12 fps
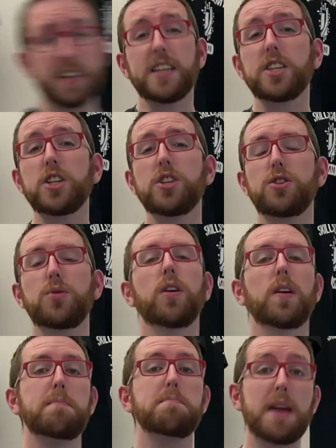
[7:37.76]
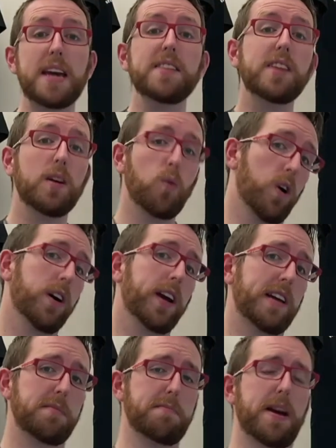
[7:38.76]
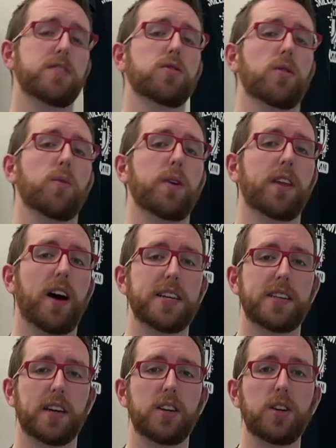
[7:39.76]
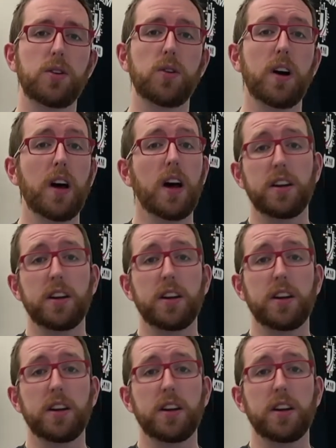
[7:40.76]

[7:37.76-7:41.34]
addition to her amazing work as a mentor with HiTechU,